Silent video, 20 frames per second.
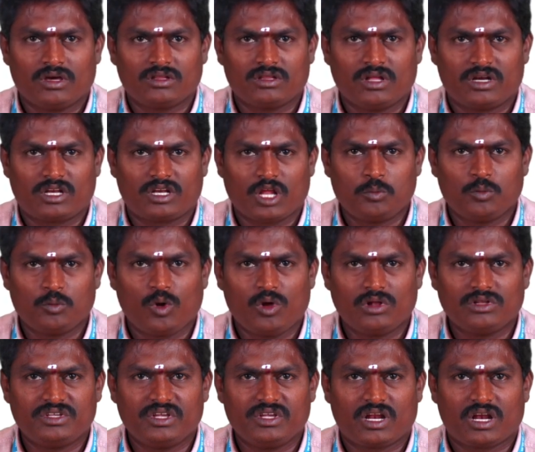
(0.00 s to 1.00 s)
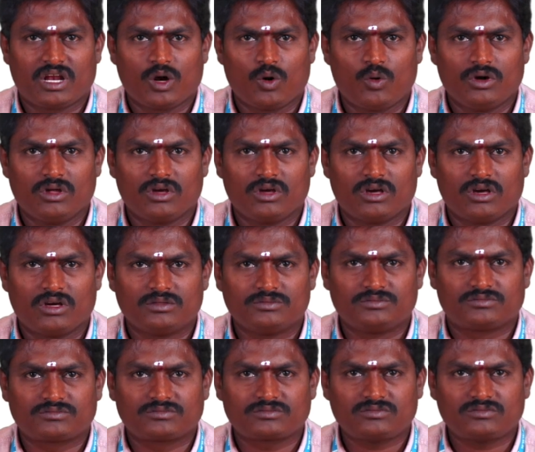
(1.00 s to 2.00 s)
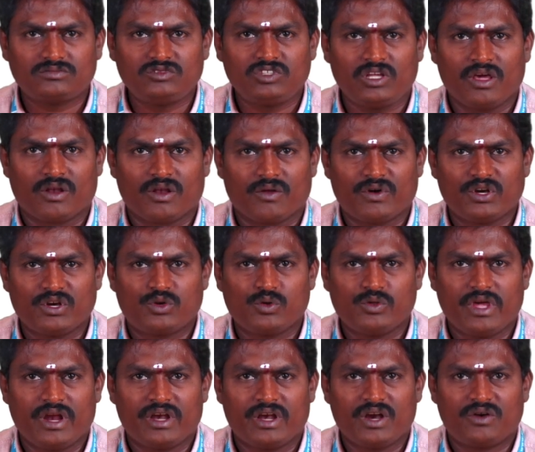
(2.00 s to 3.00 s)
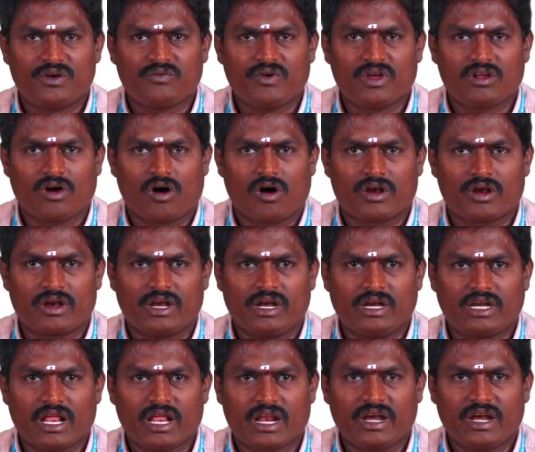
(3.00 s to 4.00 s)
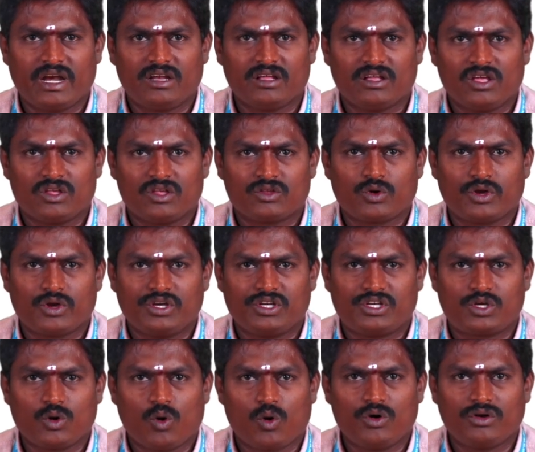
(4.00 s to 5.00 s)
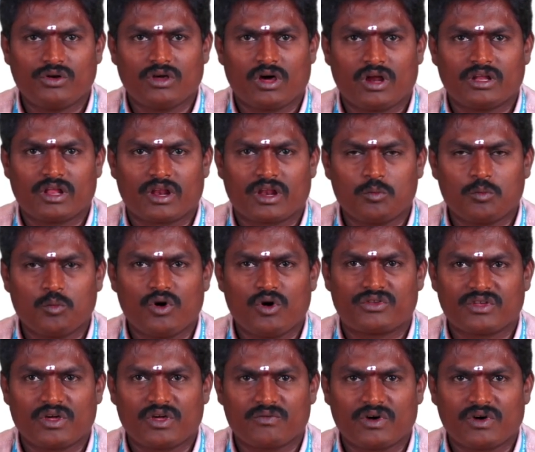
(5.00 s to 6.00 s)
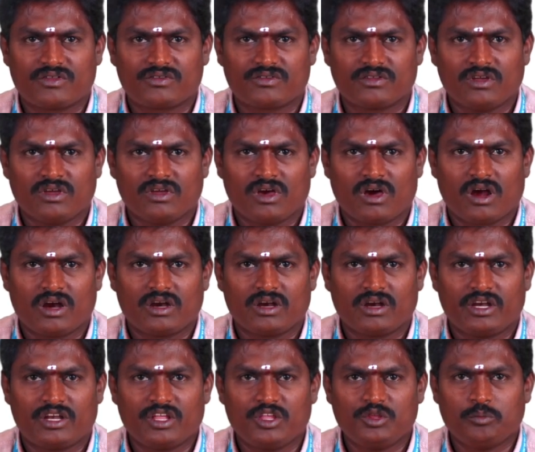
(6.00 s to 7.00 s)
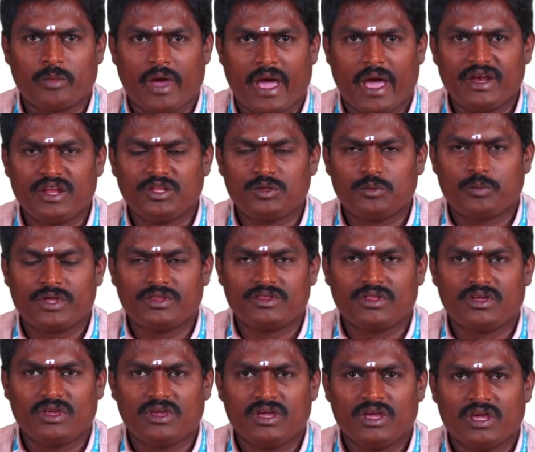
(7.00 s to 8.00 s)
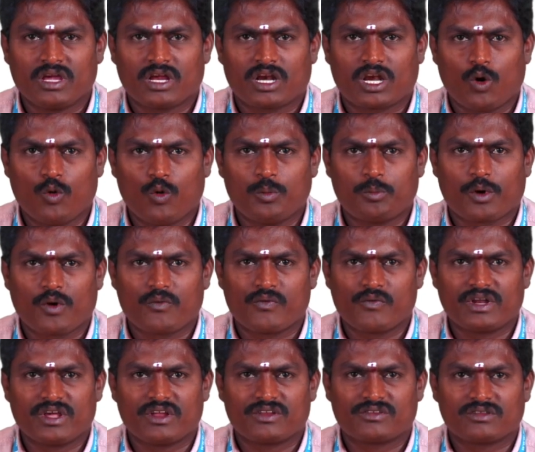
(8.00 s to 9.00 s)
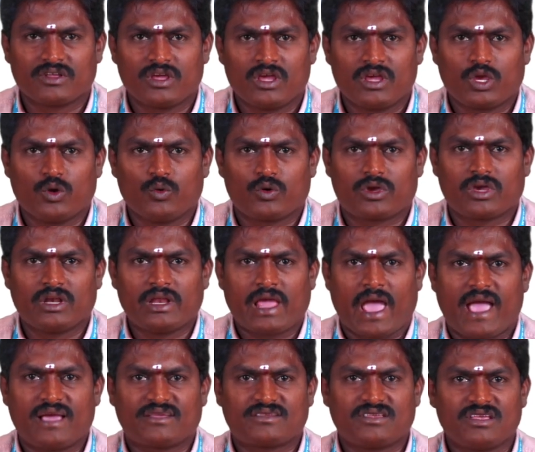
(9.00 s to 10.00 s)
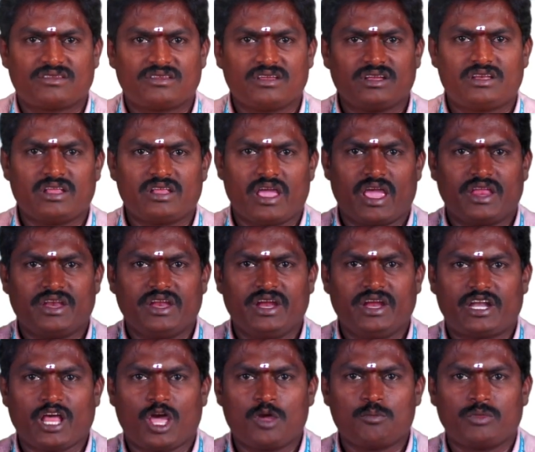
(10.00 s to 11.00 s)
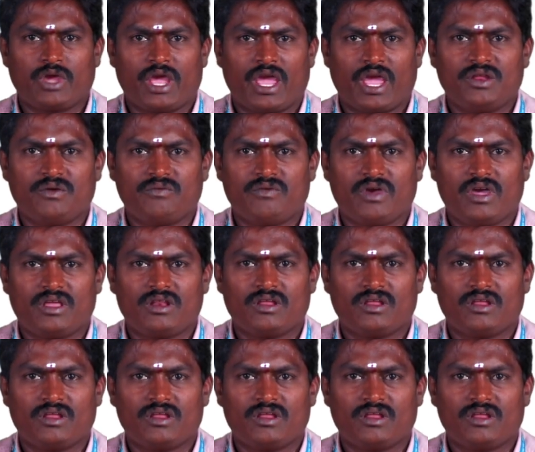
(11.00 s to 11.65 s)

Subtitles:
terminology cloud refers to a network or internet. So it's stored on a remote servers and it is managed by the cloud providers. You can access it anytime, anywhere